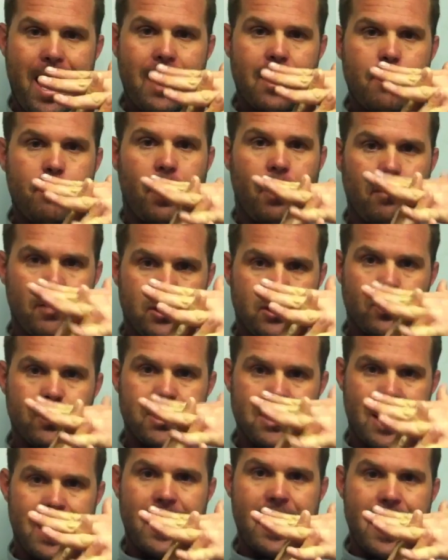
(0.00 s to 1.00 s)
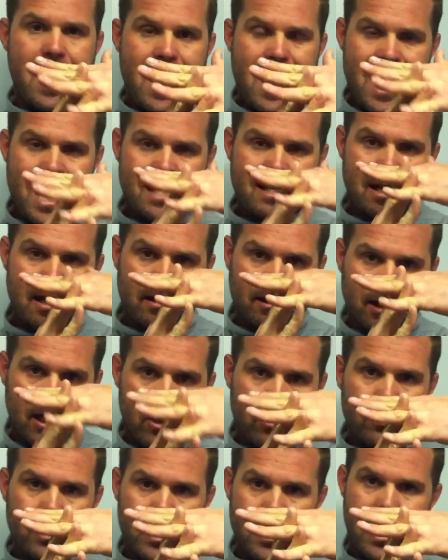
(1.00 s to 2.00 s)
back compartment. So it's
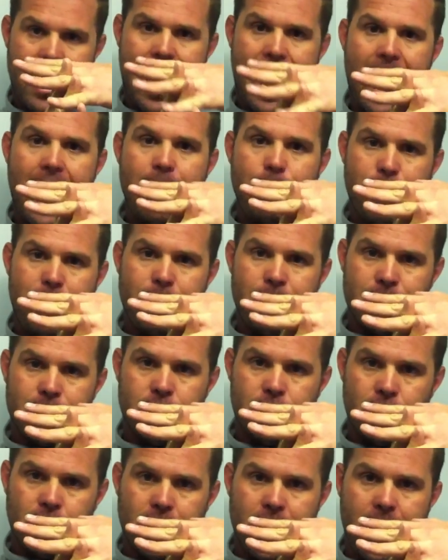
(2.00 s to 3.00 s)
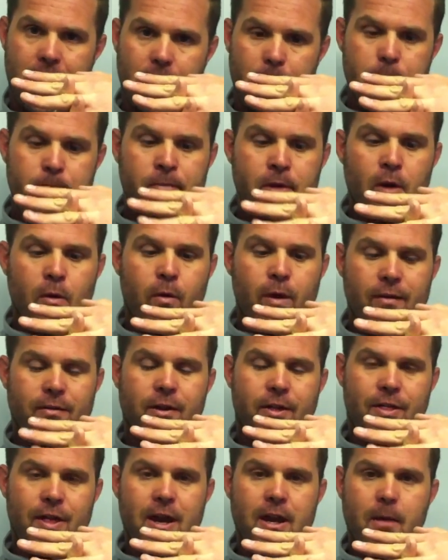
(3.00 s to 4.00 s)
literally an I-beam into your leg. What we have
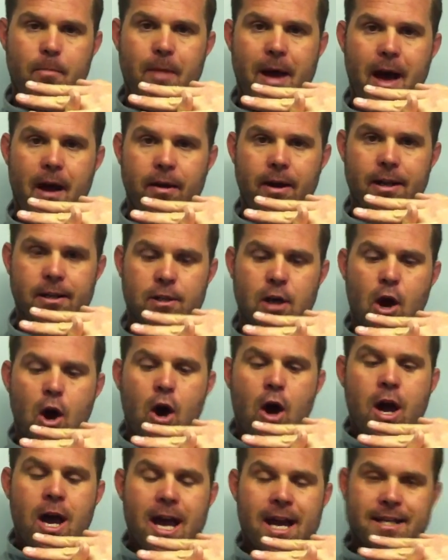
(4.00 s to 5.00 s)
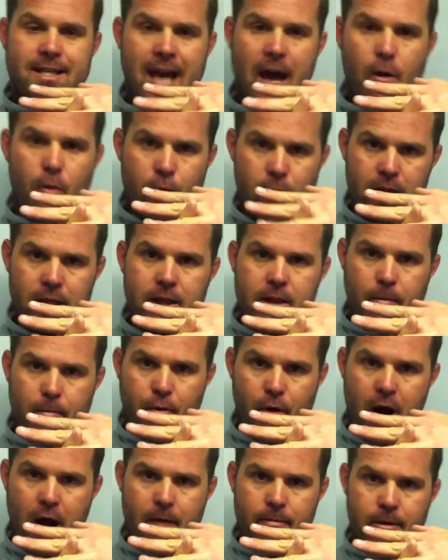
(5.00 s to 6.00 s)
to think about is that really the
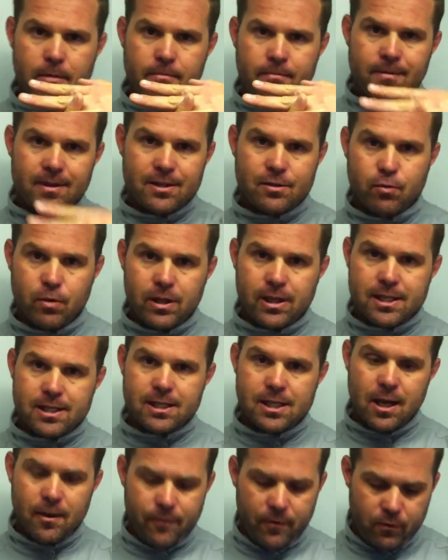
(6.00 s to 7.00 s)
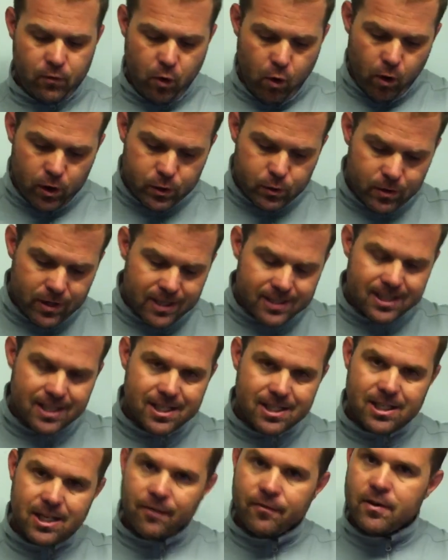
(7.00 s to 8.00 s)
problem? It's really stiff. Of course, we're going to see
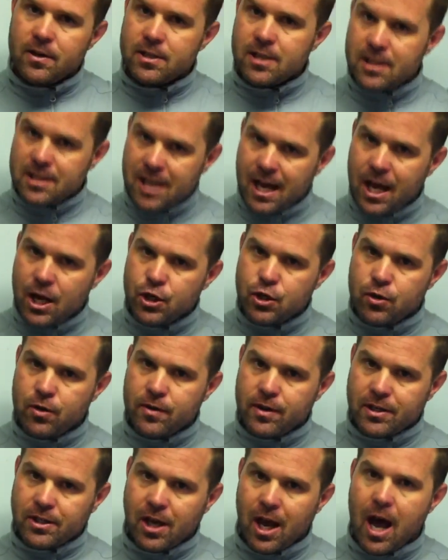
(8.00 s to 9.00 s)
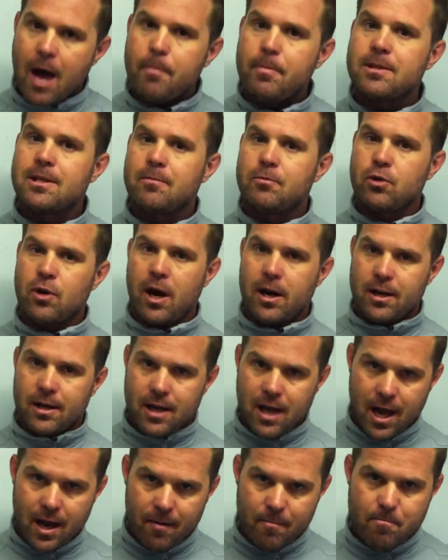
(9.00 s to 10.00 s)
stiffness and tension at the top as I'm trying to
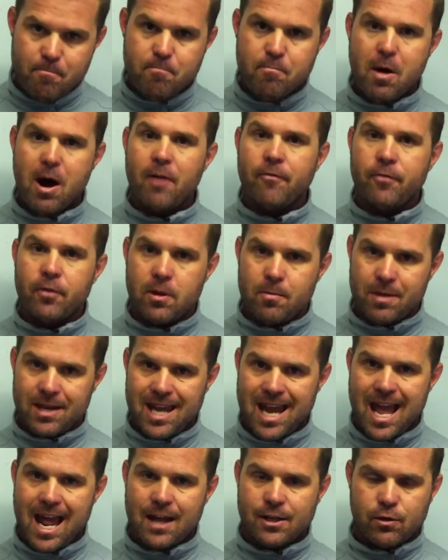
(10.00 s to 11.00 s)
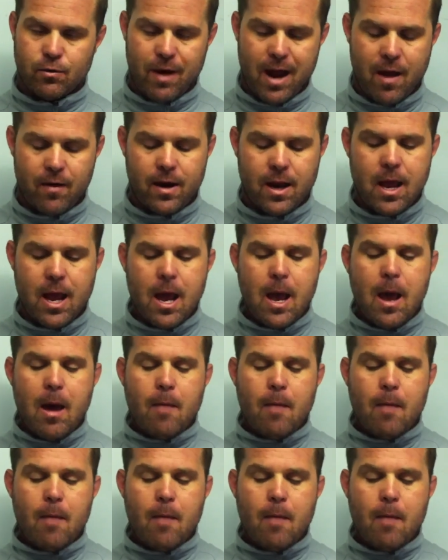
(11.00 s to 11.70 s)
kind of buffer the mechanics around it.